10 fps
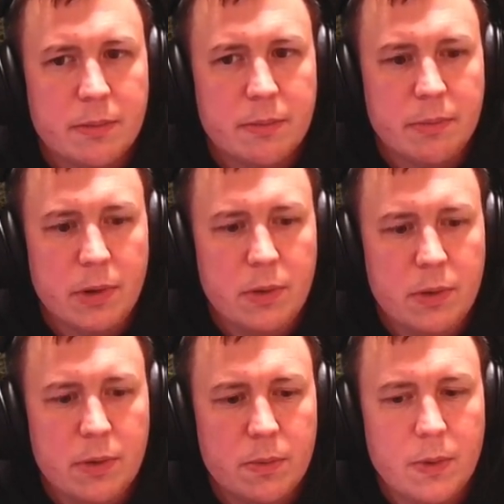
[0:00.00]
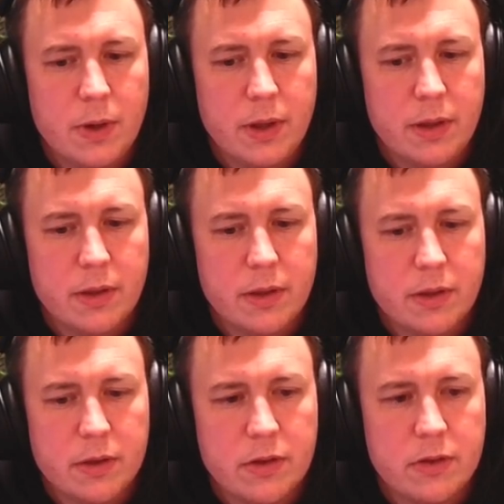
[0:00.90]
Blue and white.
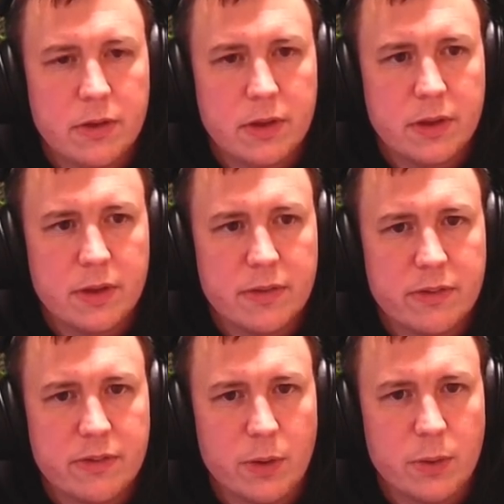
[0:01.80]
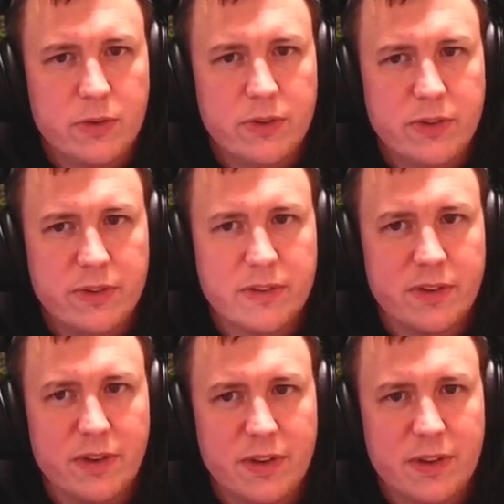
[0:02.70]
Do you think that's soldiers? That's the
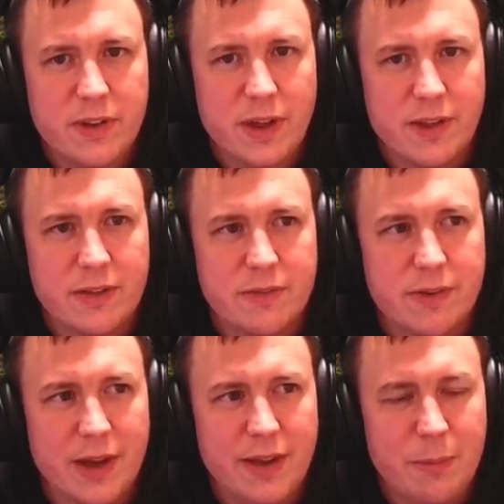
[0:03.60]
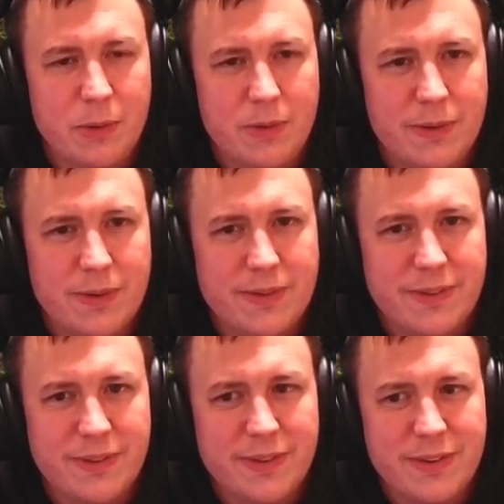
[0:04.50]
only deck that's viable, isn't
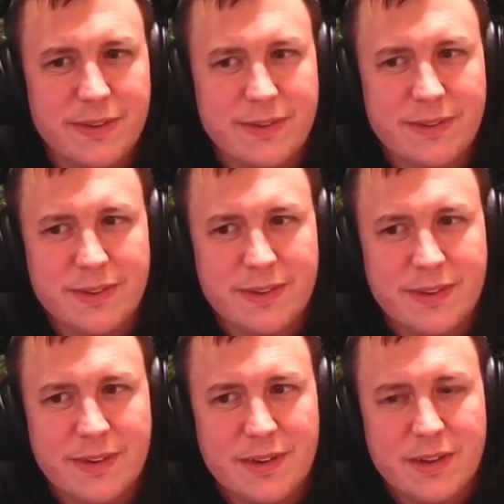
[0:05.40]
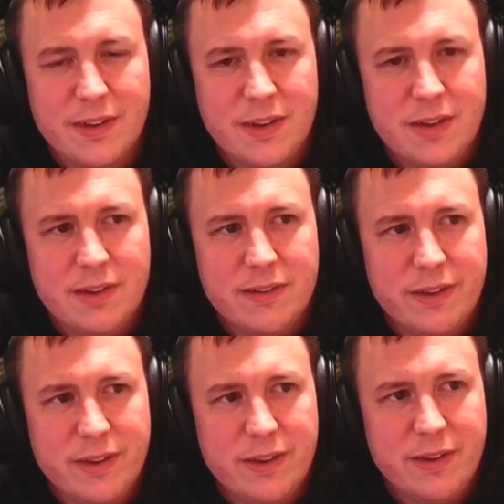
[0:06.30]
it? This
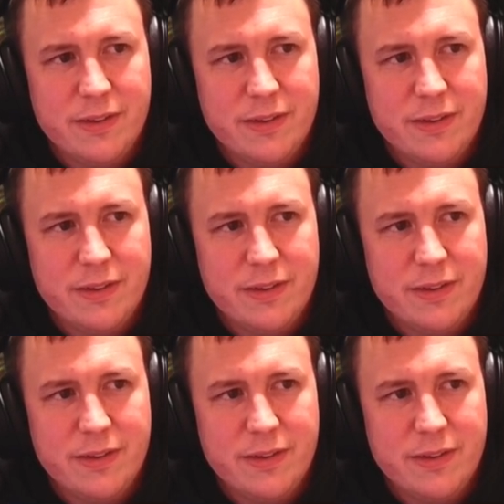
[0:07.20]
tier.